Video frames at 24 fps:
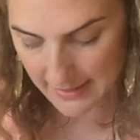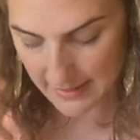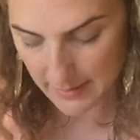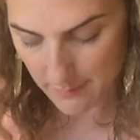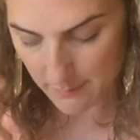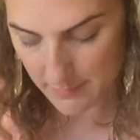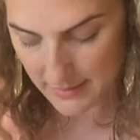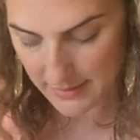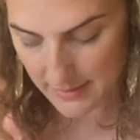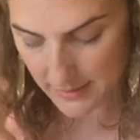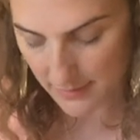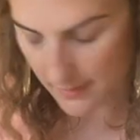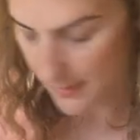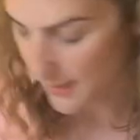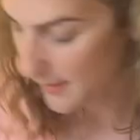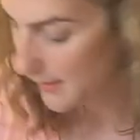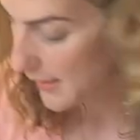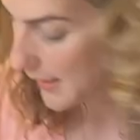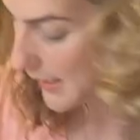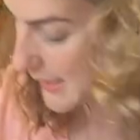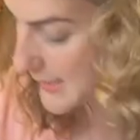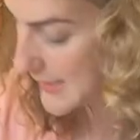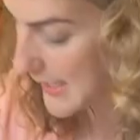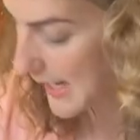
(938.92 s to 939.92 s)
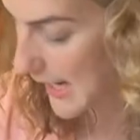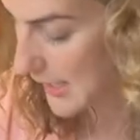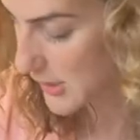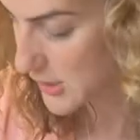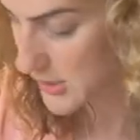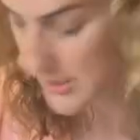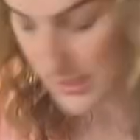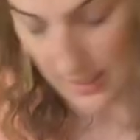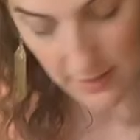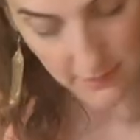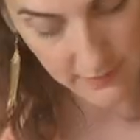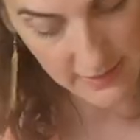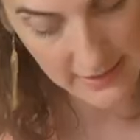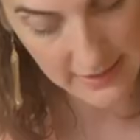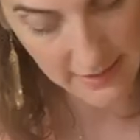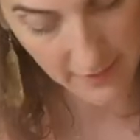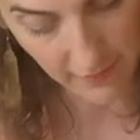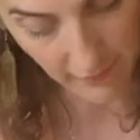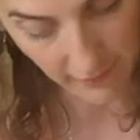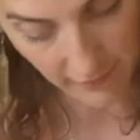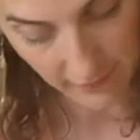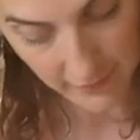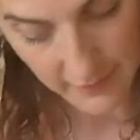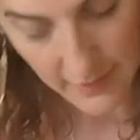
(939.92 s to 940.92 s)
up here, attach down
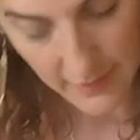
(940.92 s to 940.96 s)
here.